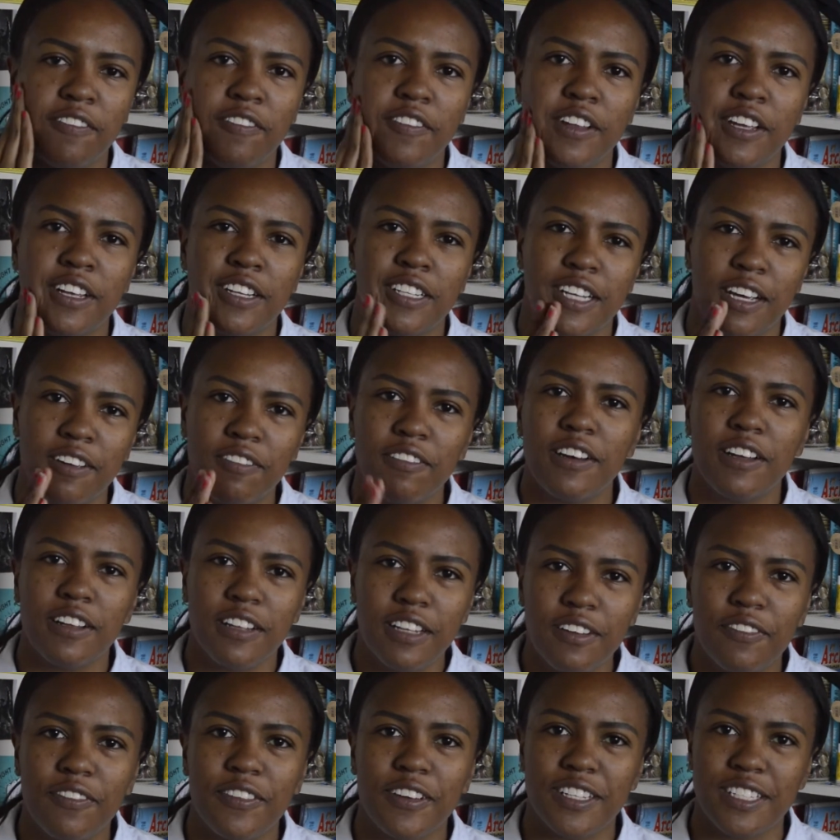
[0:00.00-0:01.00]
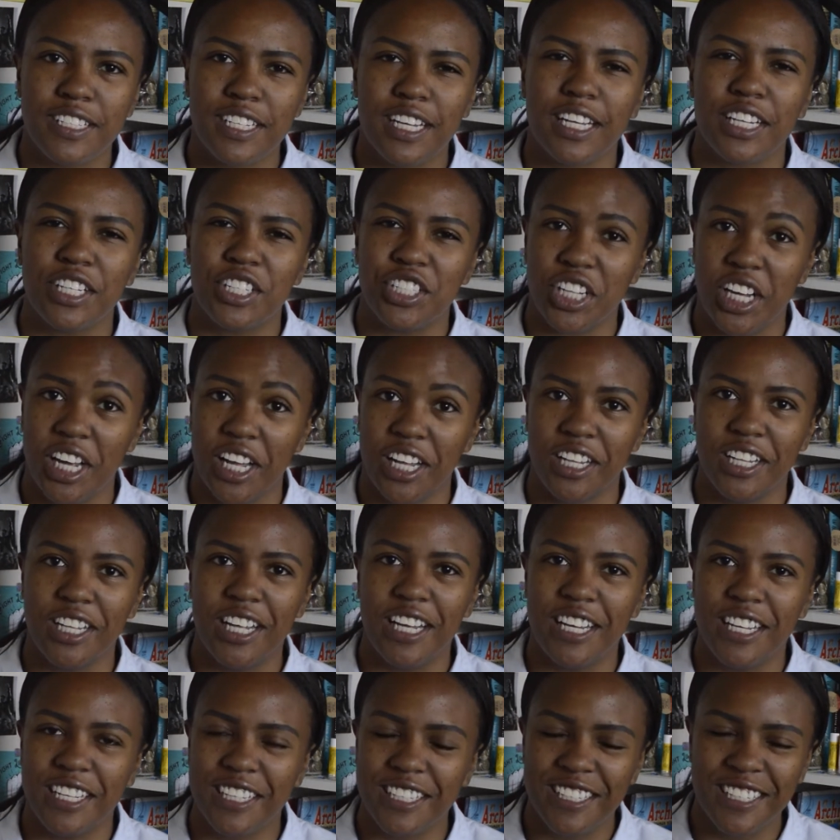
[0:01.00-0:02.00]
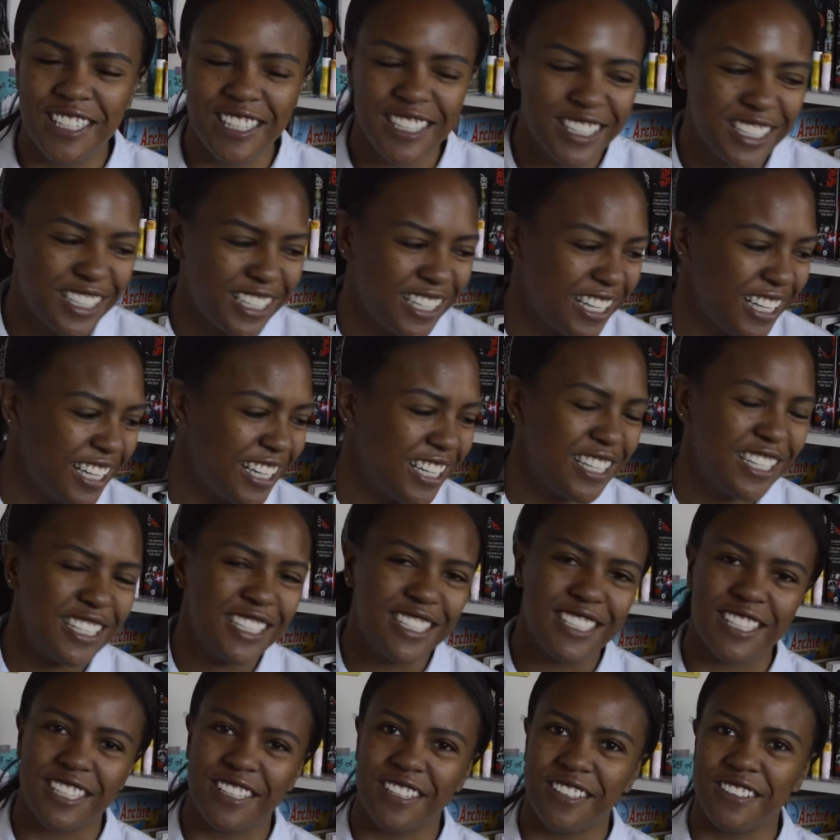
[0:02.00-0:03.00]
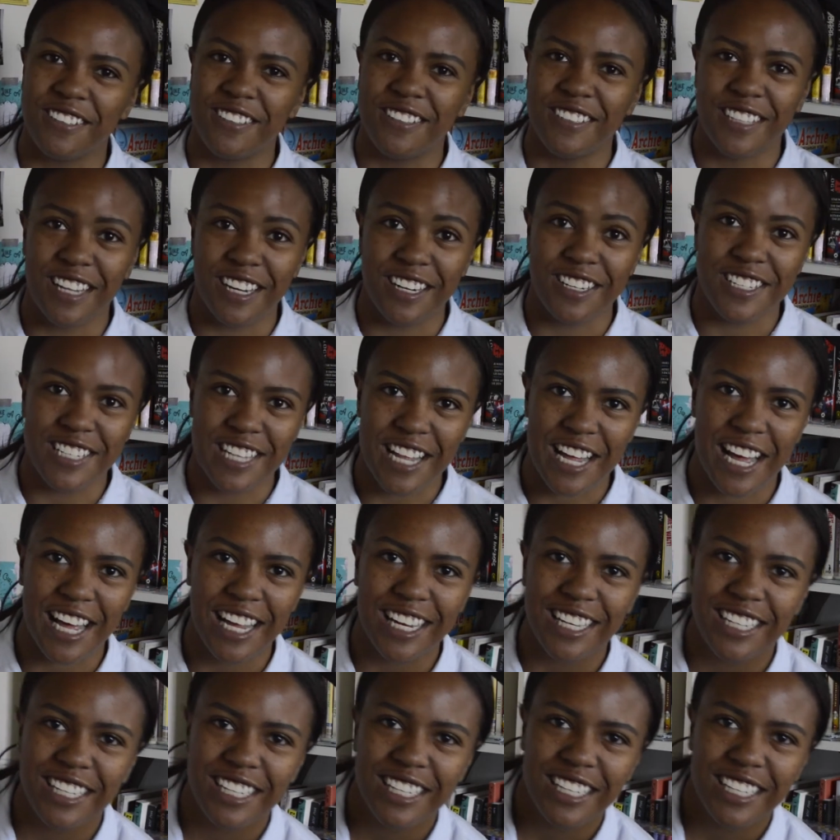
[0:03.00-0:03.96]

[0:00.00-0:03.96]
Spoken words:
It definitely feels like gel. So there's that.